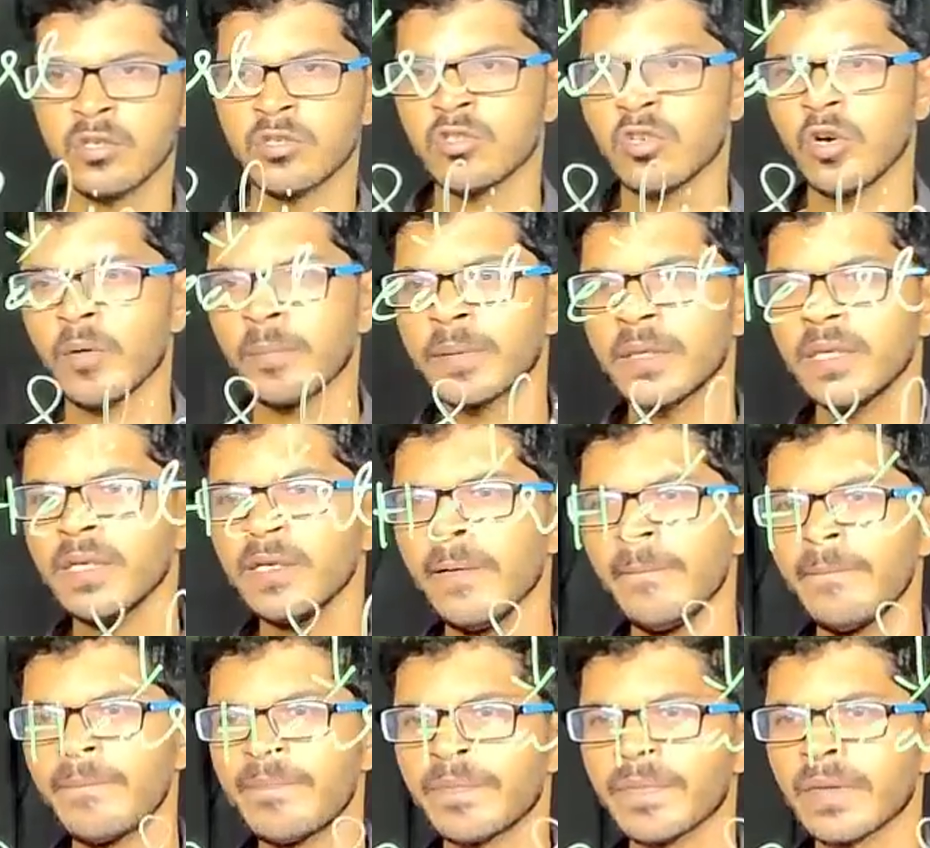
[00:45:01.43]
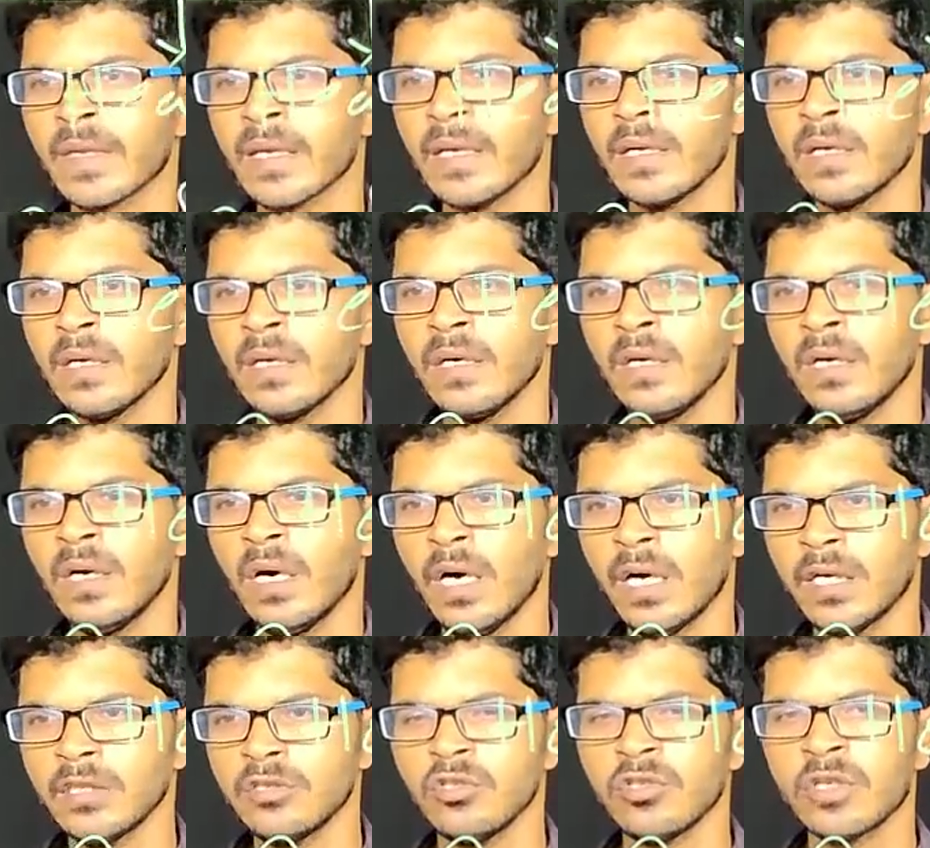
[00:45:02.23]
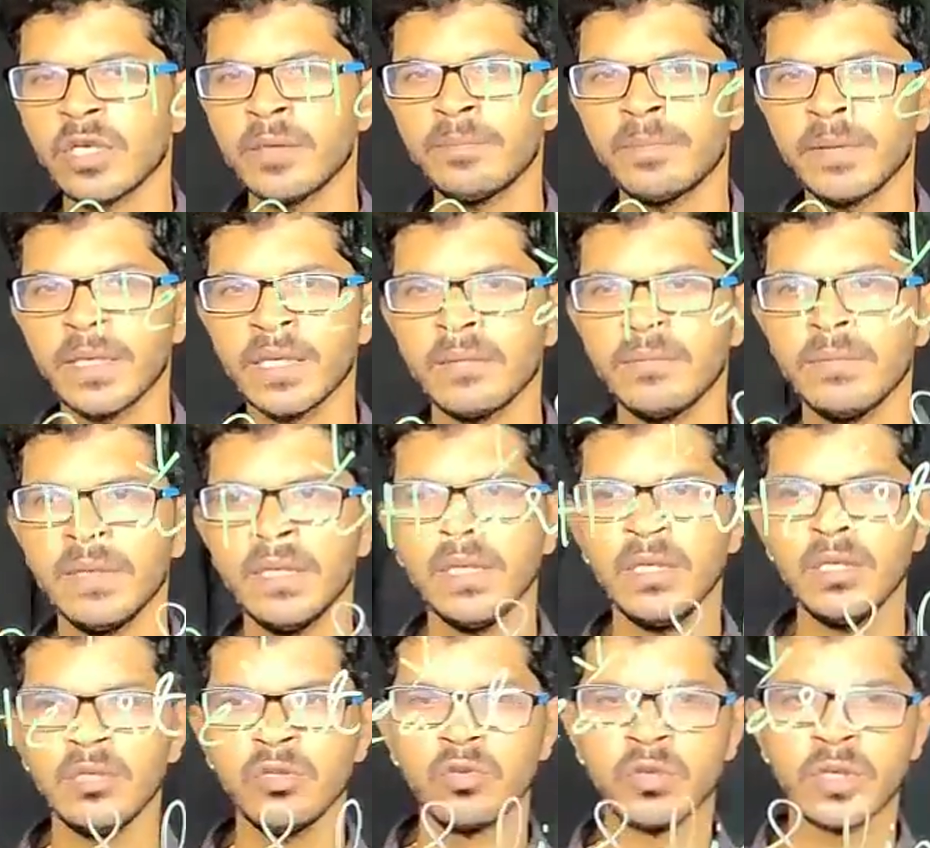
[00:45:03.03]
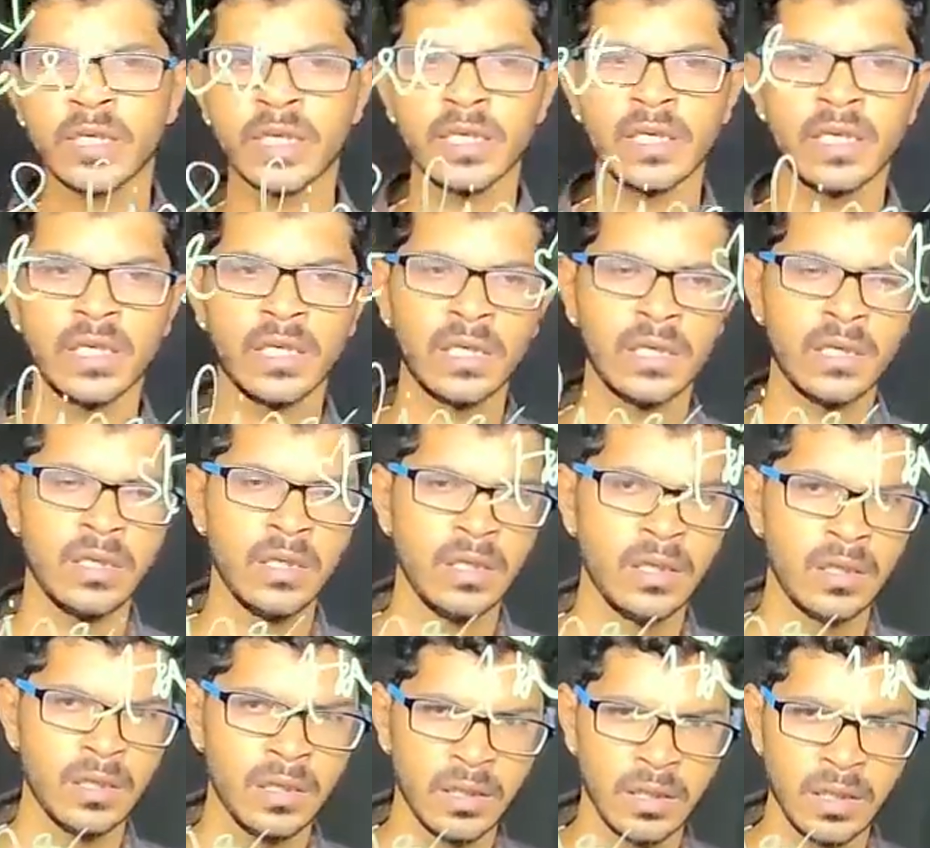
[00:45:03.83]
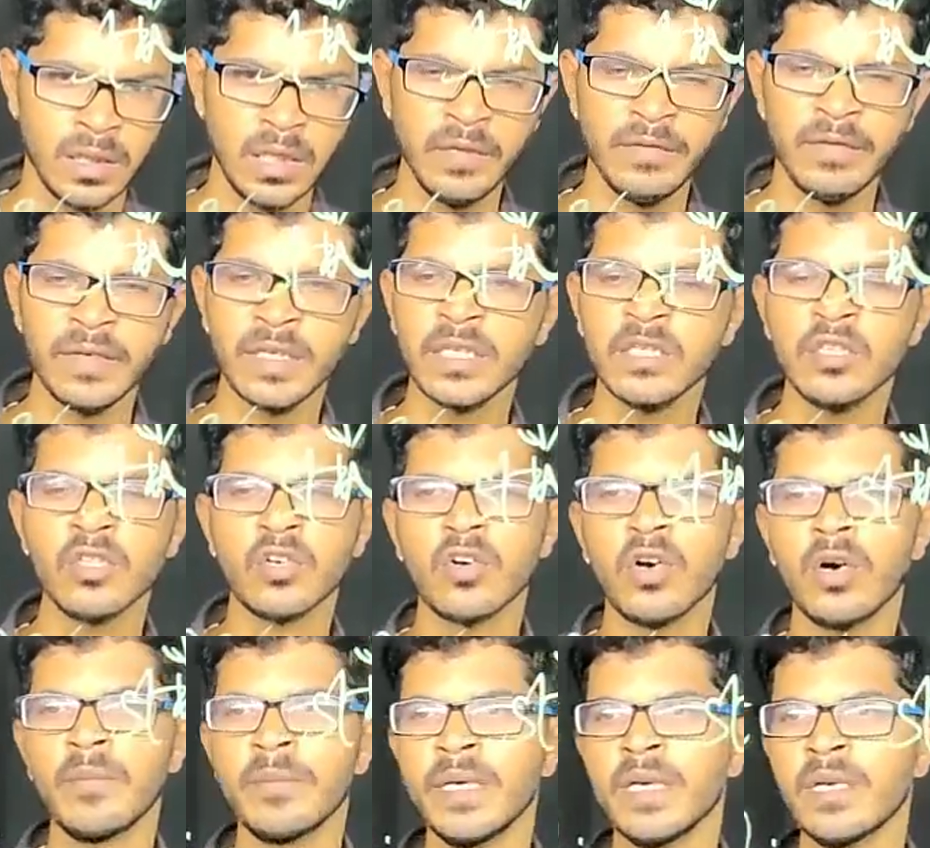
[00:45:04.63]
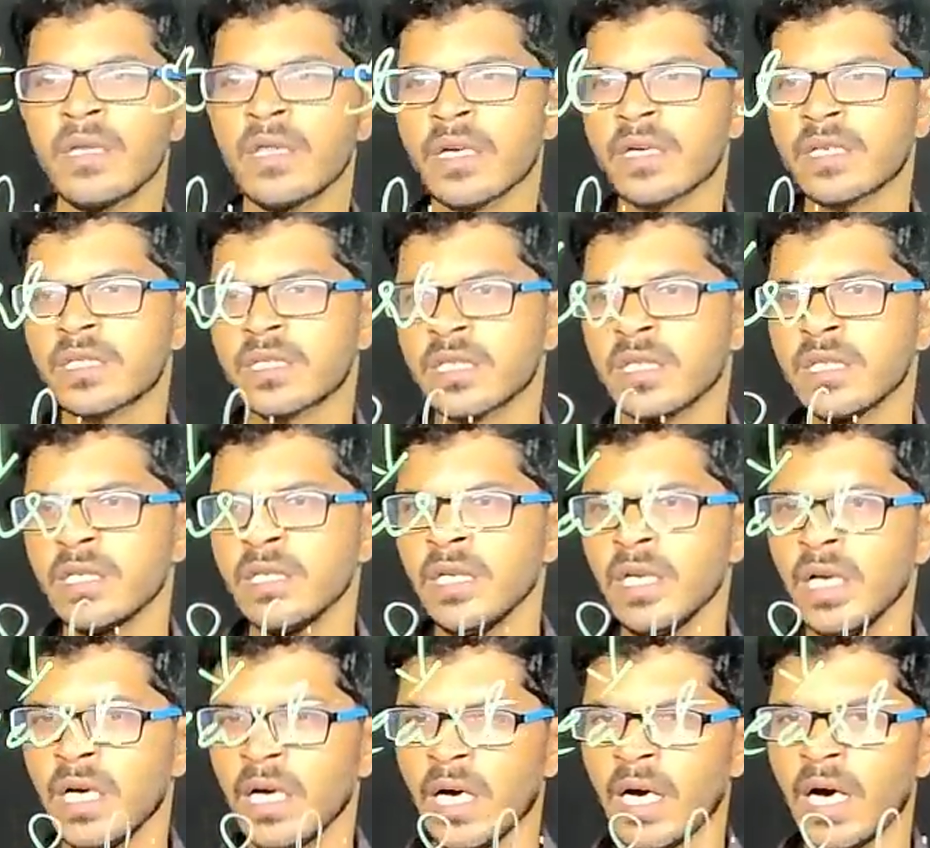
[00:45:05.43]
topic, you can ping me, you can leave it in the comment section.